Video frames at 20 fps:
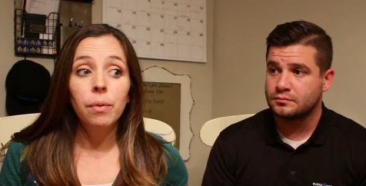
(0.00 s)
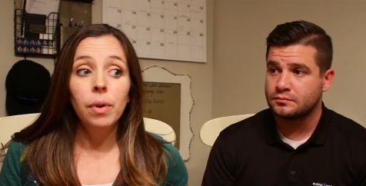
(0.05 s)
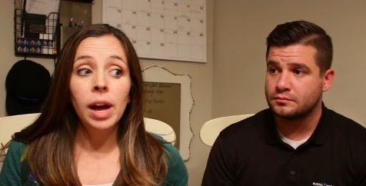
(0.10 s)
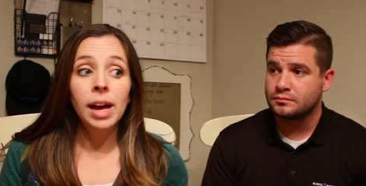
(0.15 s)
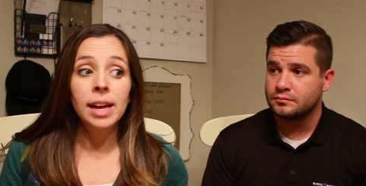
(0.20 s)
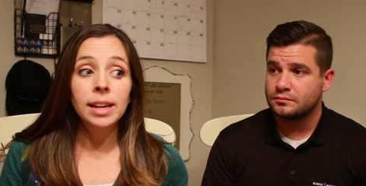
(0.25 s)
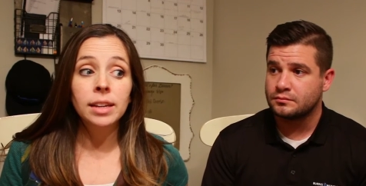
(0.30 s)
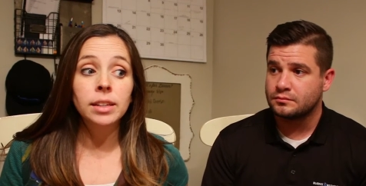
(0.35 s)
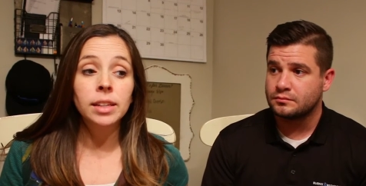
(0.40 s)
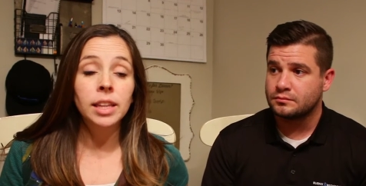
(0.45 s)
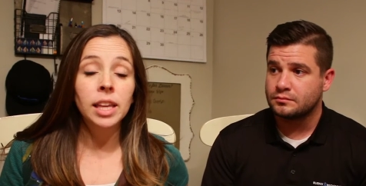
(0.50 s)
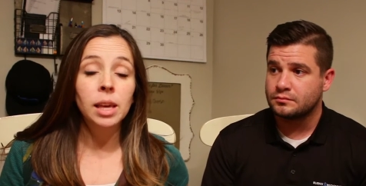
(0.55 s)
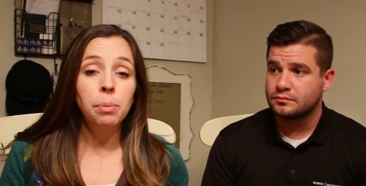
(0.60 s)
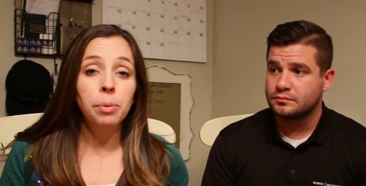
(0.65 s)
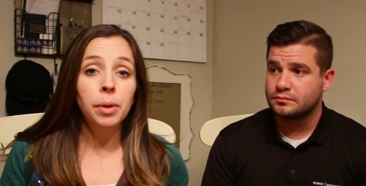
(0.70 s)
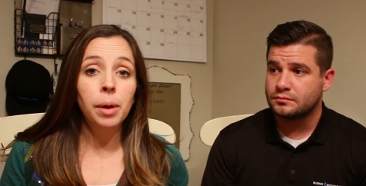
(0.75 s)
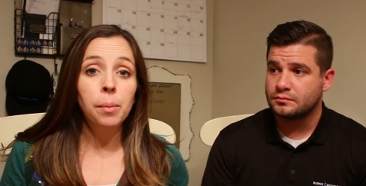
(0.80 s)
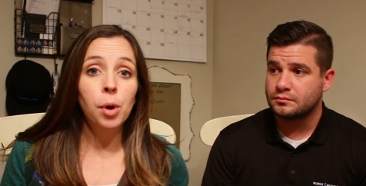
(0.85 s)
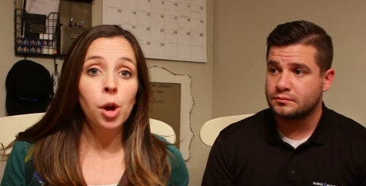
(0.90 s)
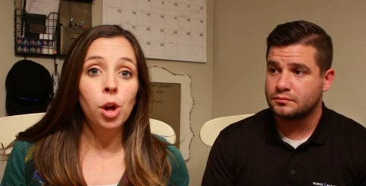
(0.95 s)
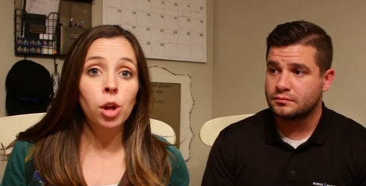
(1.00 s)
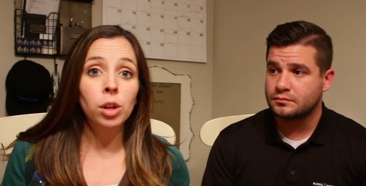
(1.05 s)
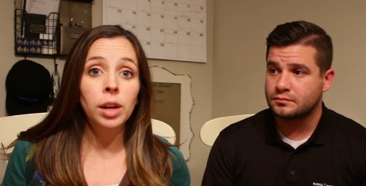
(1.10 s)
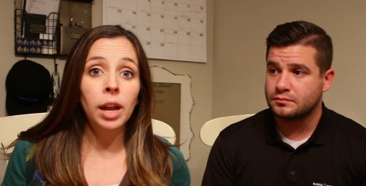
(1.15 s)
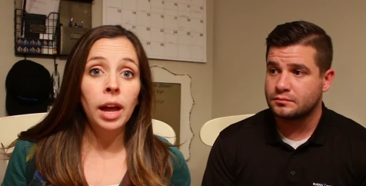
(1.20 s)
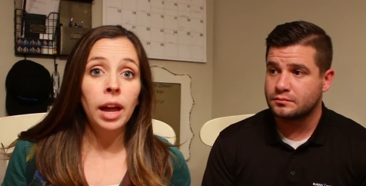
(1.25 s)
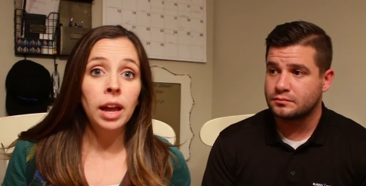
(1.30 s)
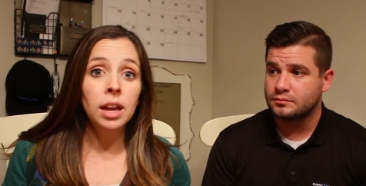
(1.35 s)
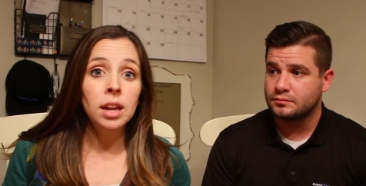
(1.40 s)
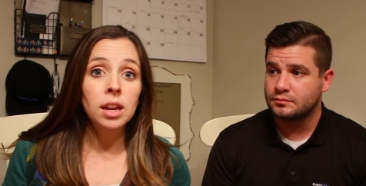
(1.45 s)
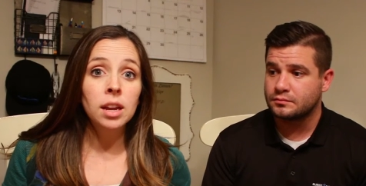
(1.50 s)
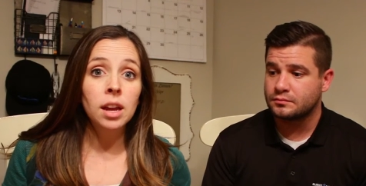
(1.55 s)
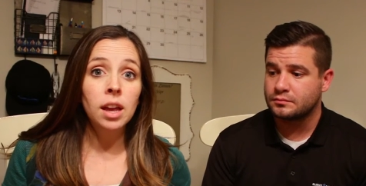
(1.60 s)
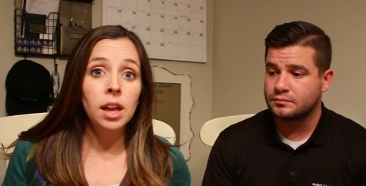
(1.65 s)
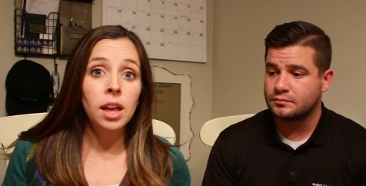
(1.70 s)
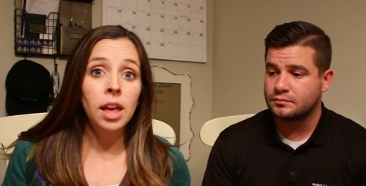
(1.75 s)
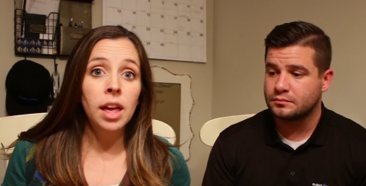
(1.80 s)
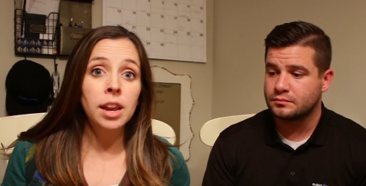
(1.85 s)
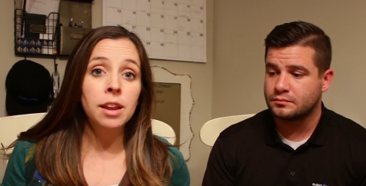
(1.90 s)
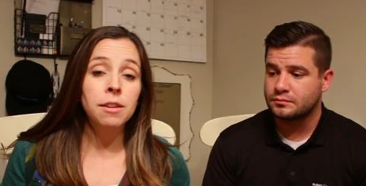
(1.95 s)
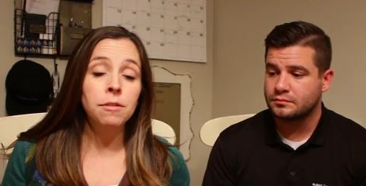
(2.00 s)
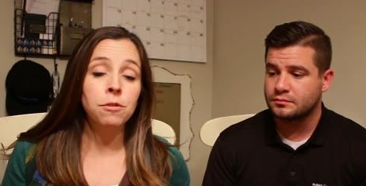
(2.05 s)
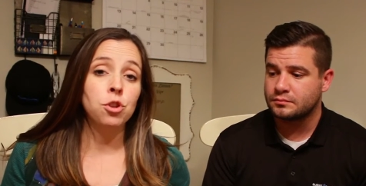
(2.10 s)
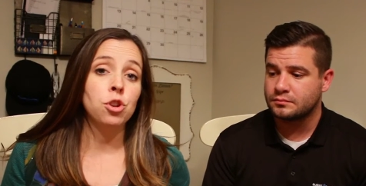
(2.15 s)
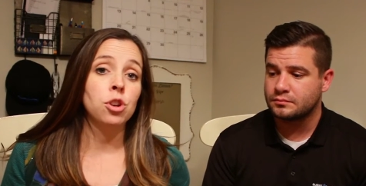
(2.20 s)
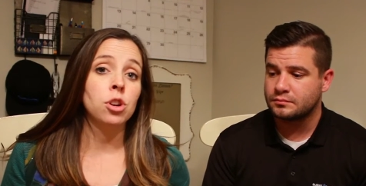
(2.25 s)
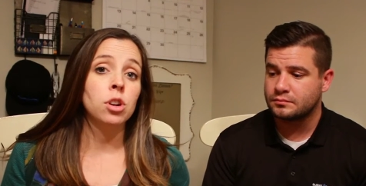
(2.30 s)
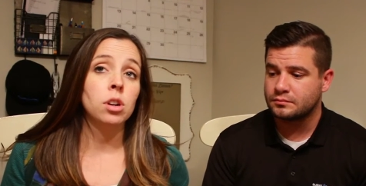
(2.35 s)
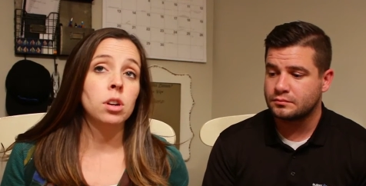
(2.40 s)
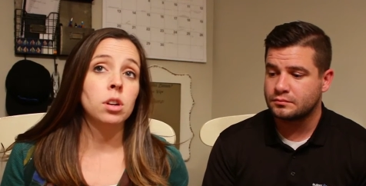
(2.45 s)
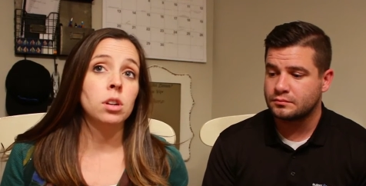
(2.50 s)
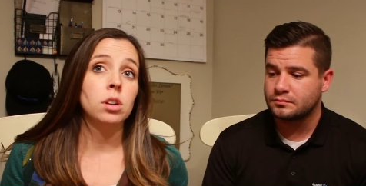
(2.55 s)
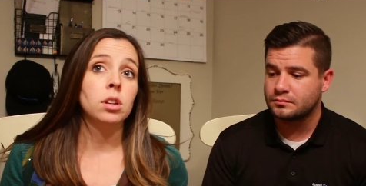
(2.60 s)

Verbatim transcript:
Speaker 1: and keep them all night. And if you're